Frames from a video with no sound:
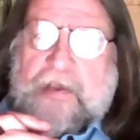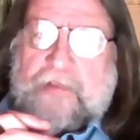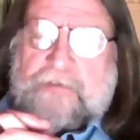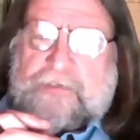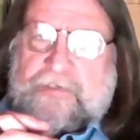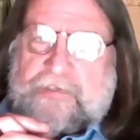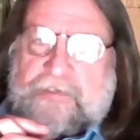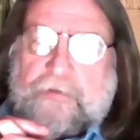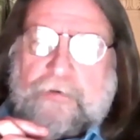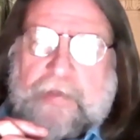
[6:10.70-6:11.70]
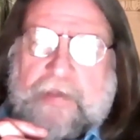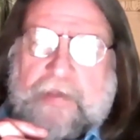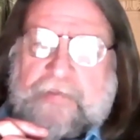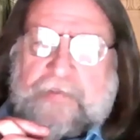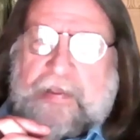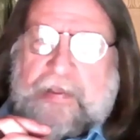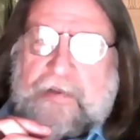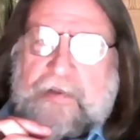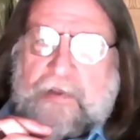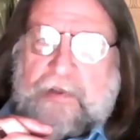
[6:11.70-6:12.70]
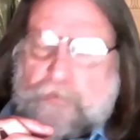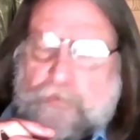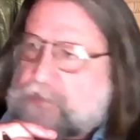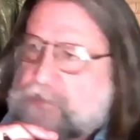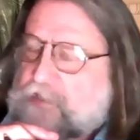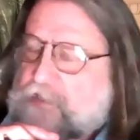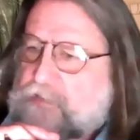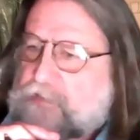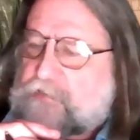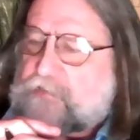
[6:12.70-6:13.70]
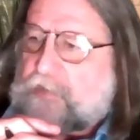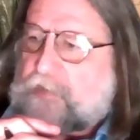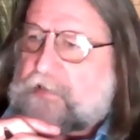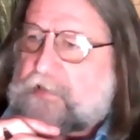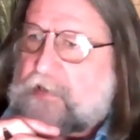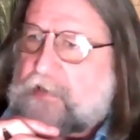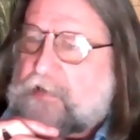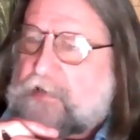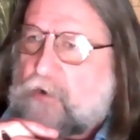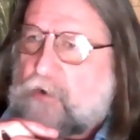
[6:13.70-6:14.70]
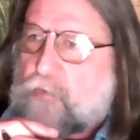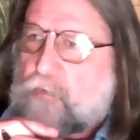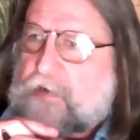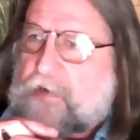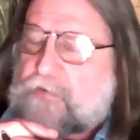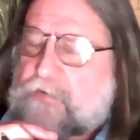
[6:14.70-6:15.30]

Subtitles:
scholars just still don't have today on numerous issues. He's really done his homework.